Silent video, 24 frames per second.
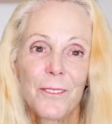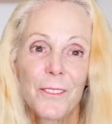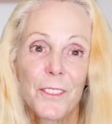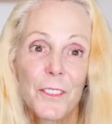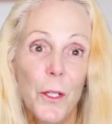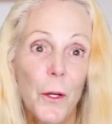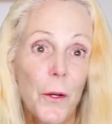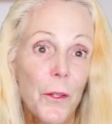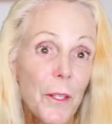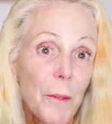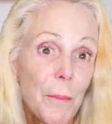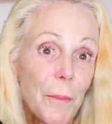It's
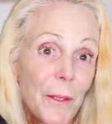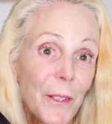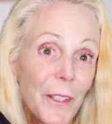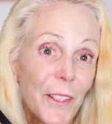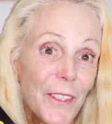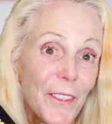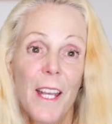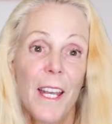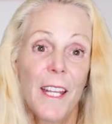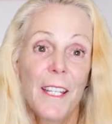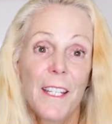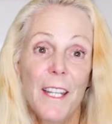all in the
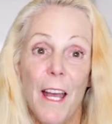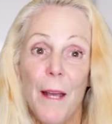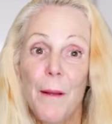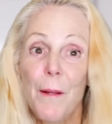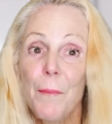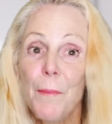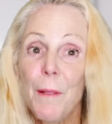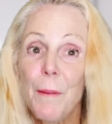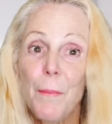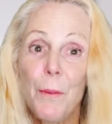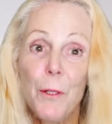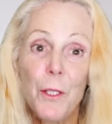book. Now, I
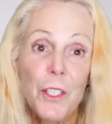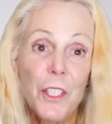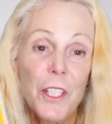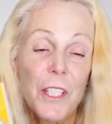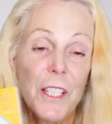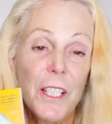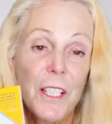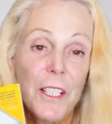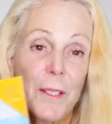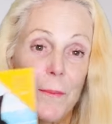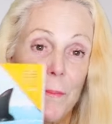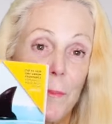might be pushing
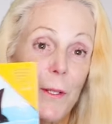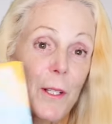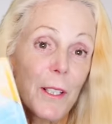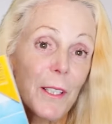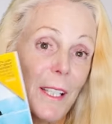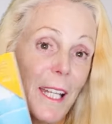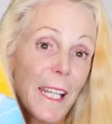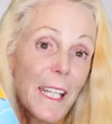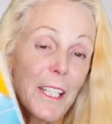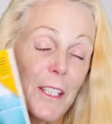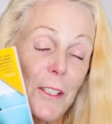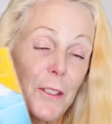this
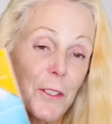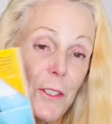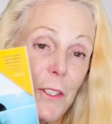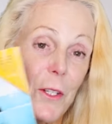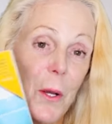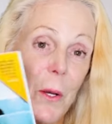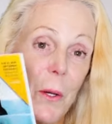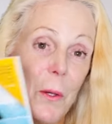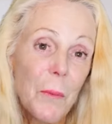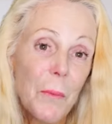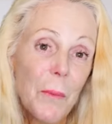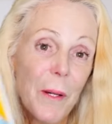book, 8 years
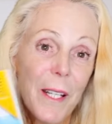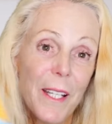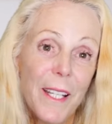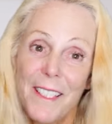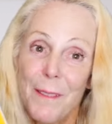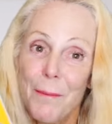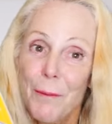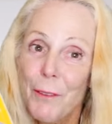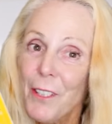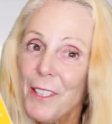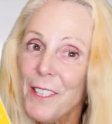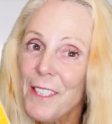old, but
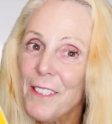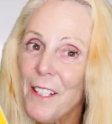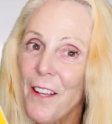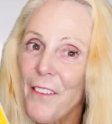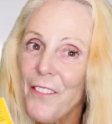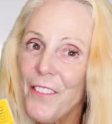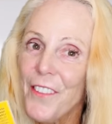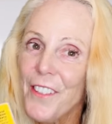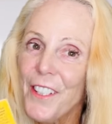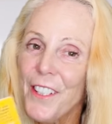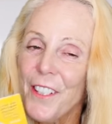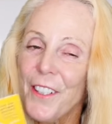good
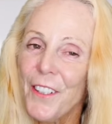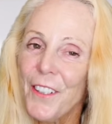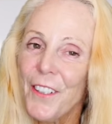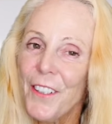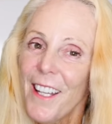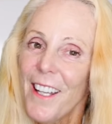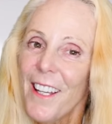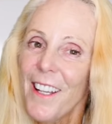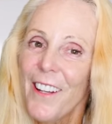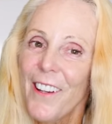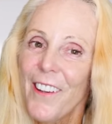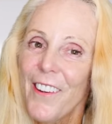stuff in here,
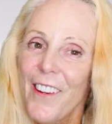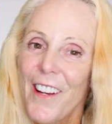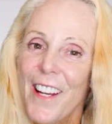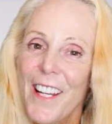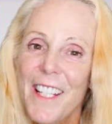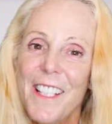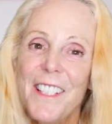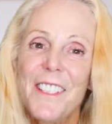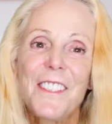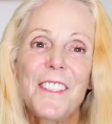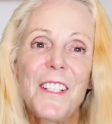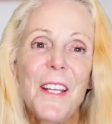all
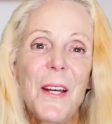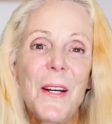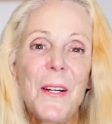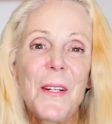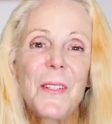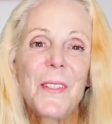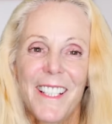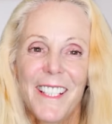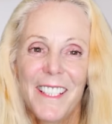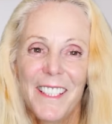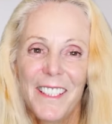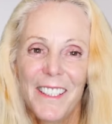right?
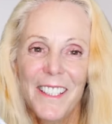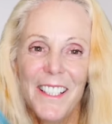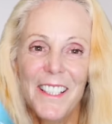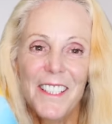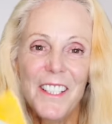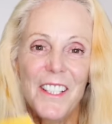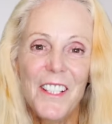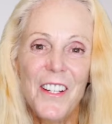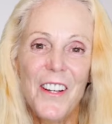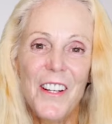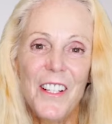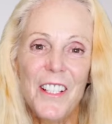So
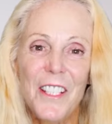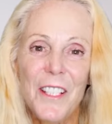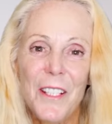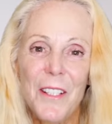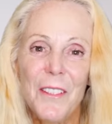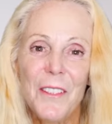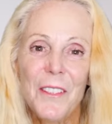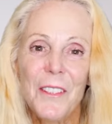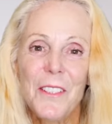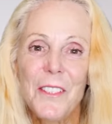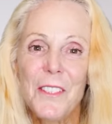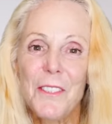listen on
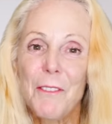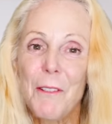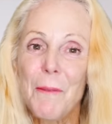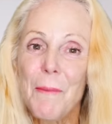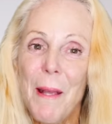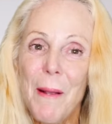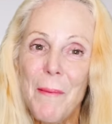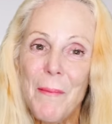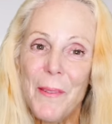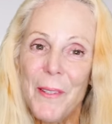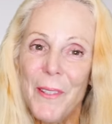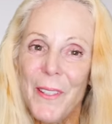here, because
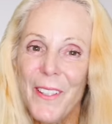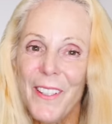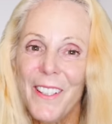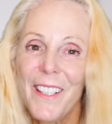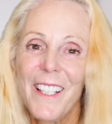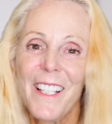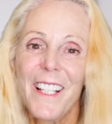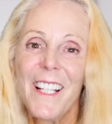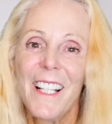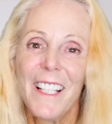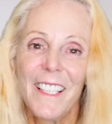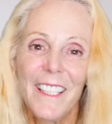remember,
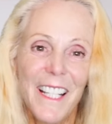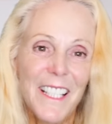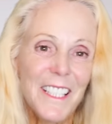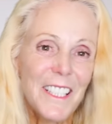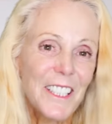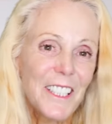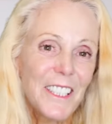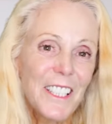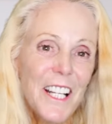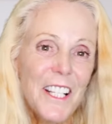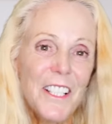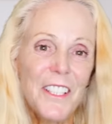
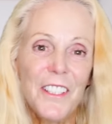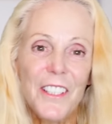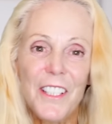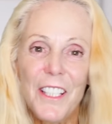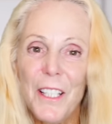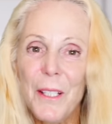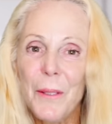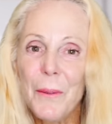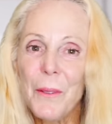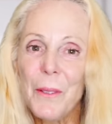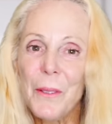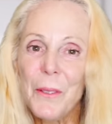less cluttered
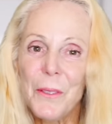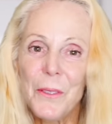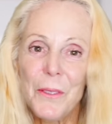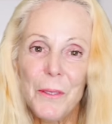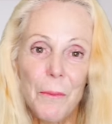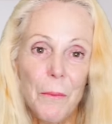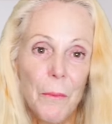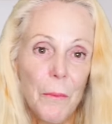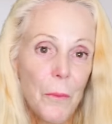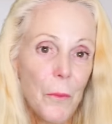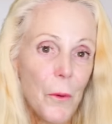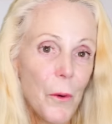equals
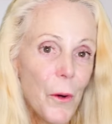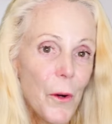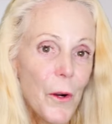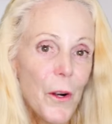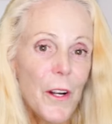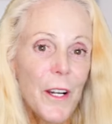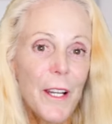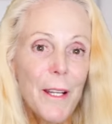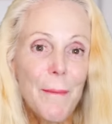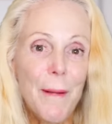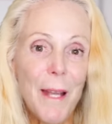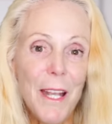
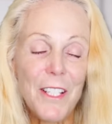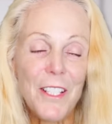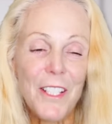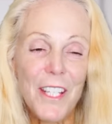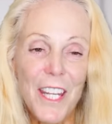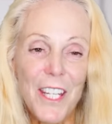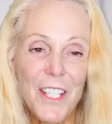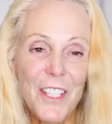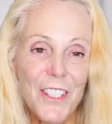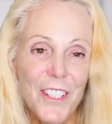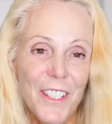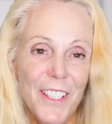more
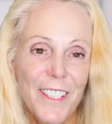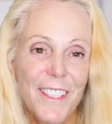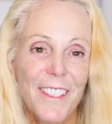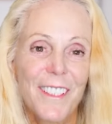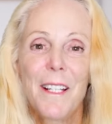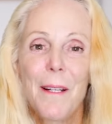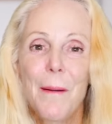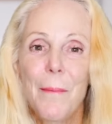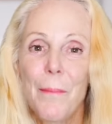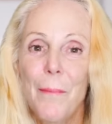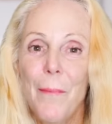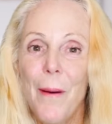imagination.
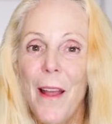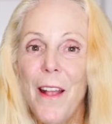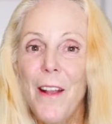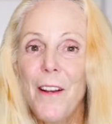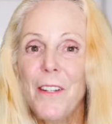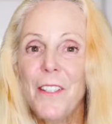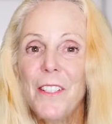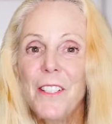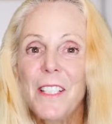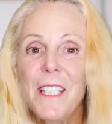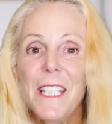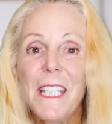
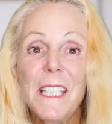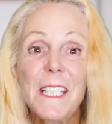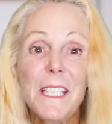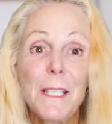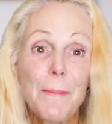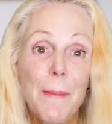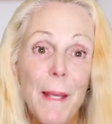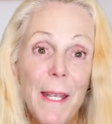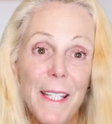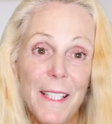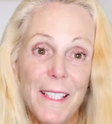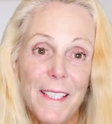Buyers need
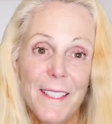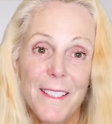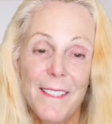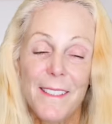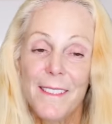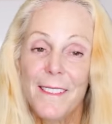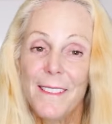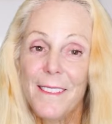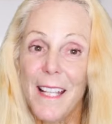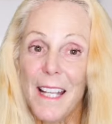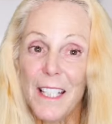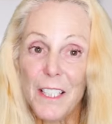space.
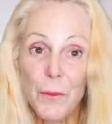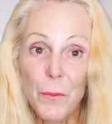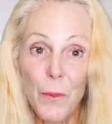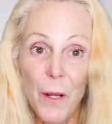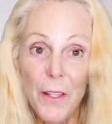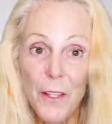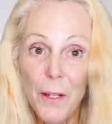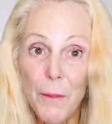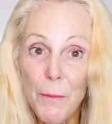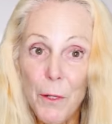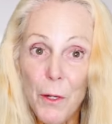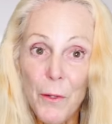That's
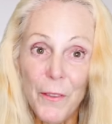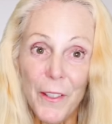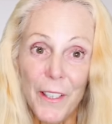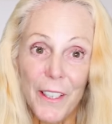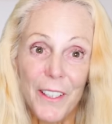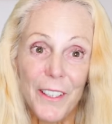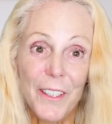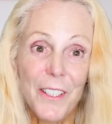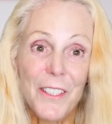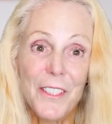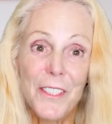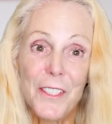why they're
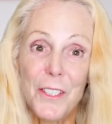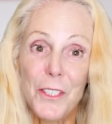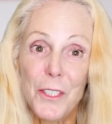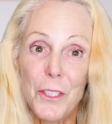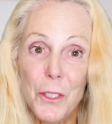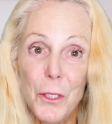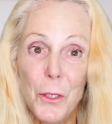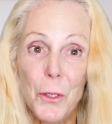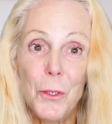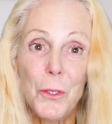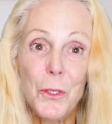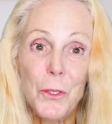moving, because it's
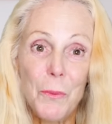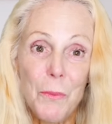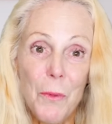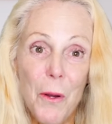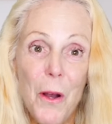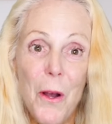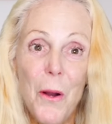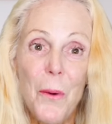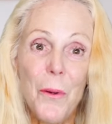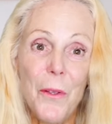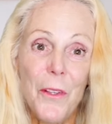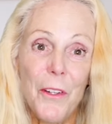too
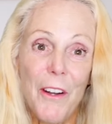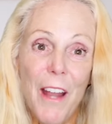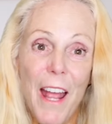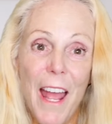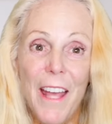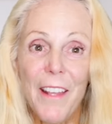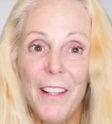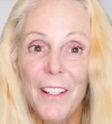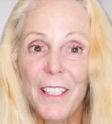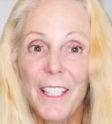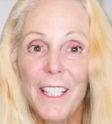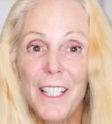small where they're
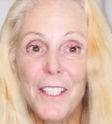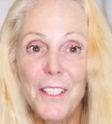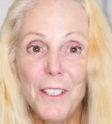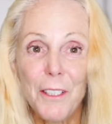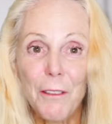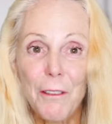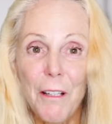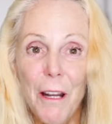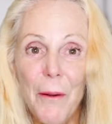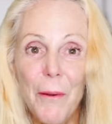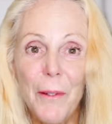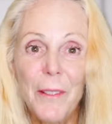at. The kids are
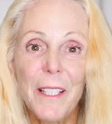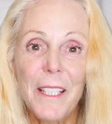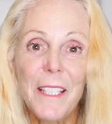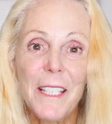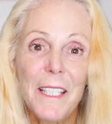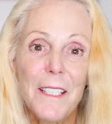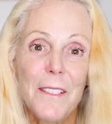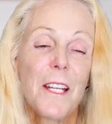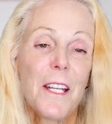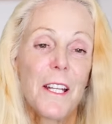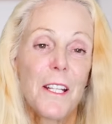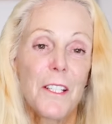growing, they
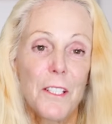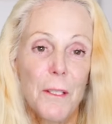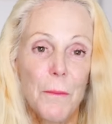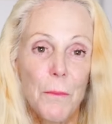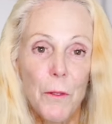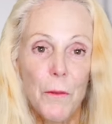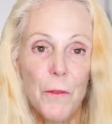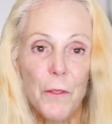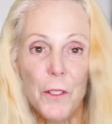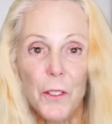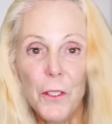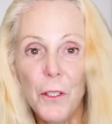need to
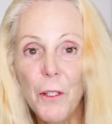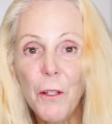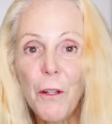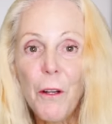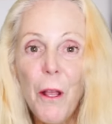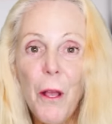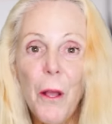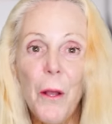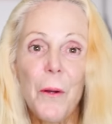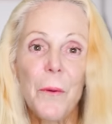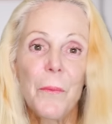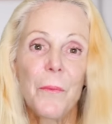move into your
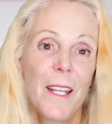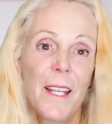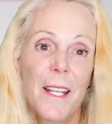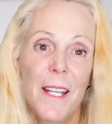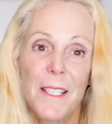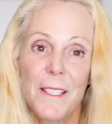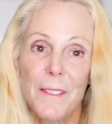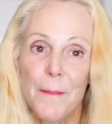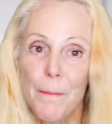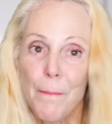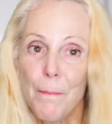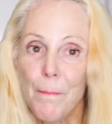home.
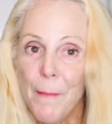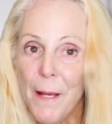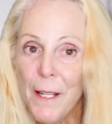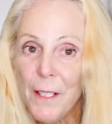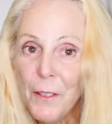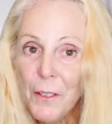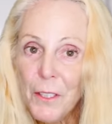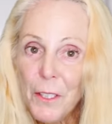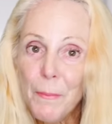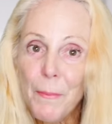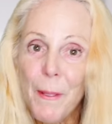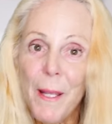It's
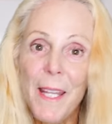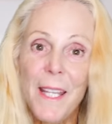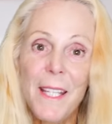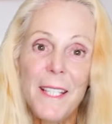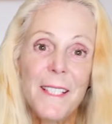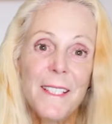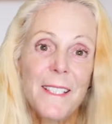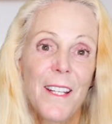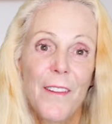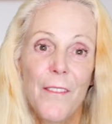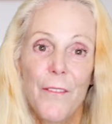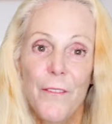mental
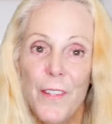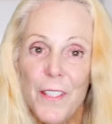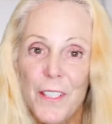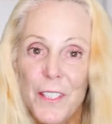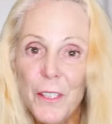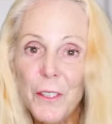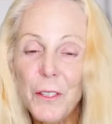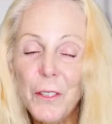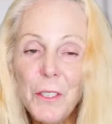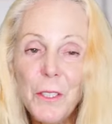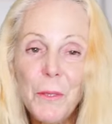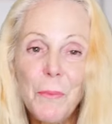space,
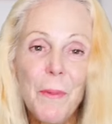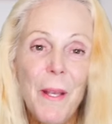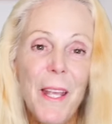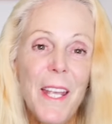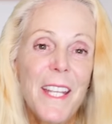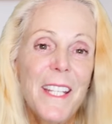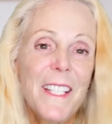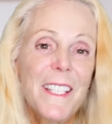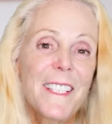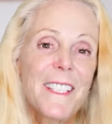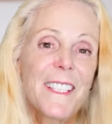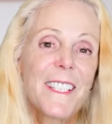physical
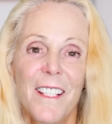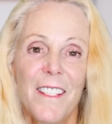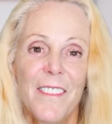space.